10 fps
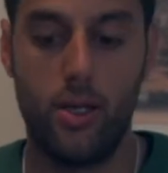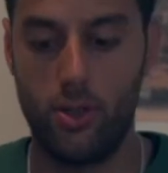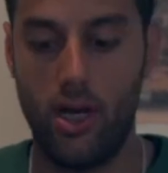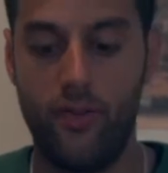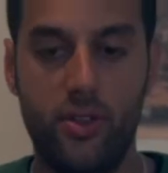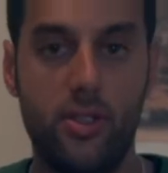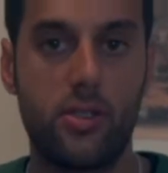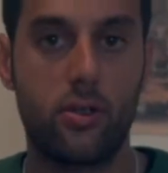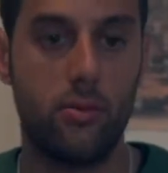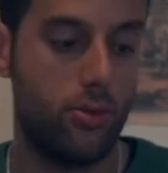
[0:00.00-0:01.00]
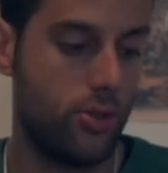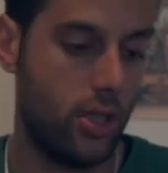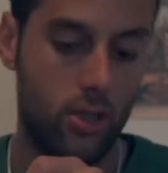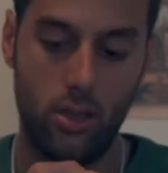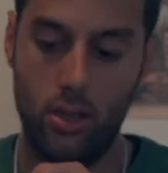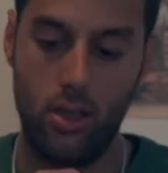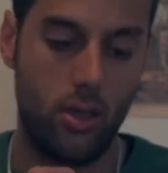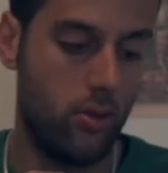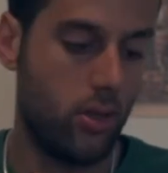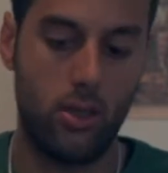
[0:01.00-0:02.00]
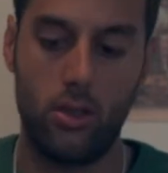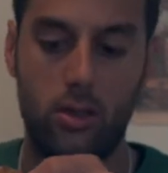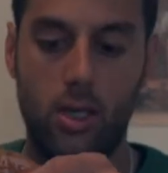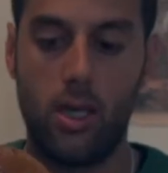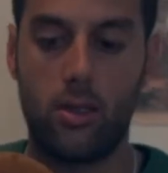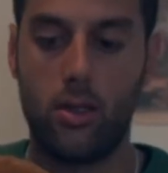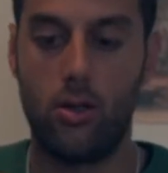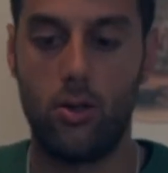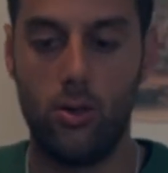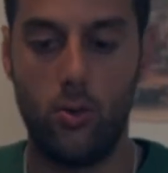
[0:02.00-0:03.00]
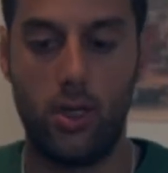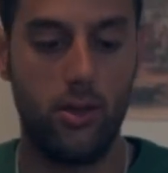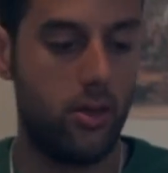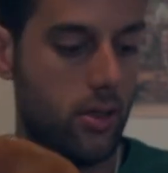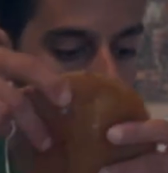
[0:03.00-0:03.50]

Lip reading: So after this kombucha, we can take the old one